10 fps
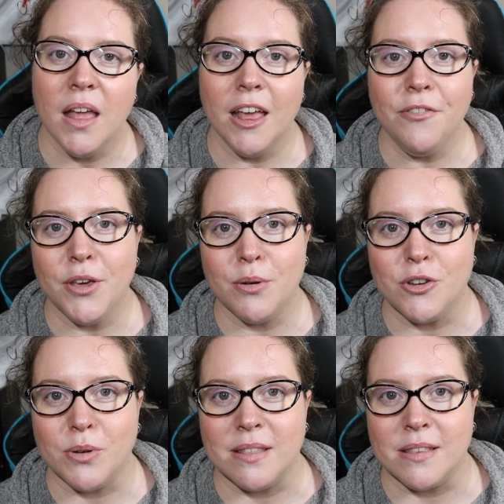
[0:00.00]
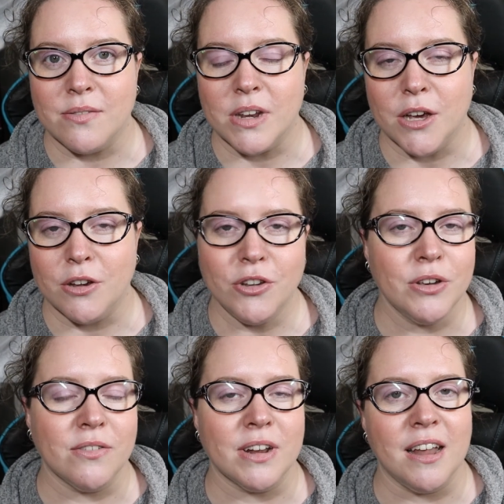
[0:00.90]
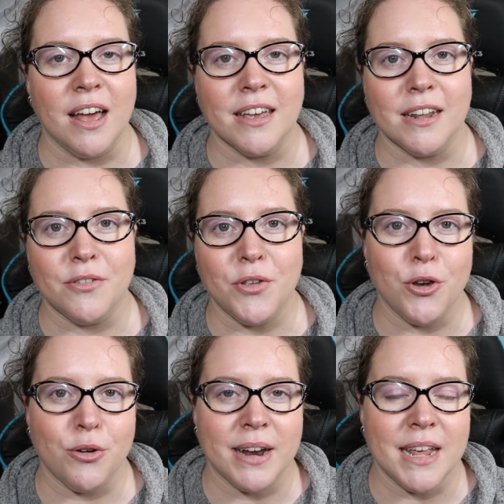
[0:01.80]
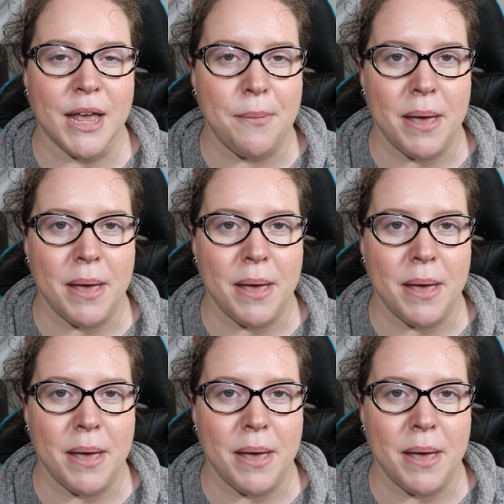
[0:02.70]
If you enjoyed this video, do give it a like, and if you're new around here,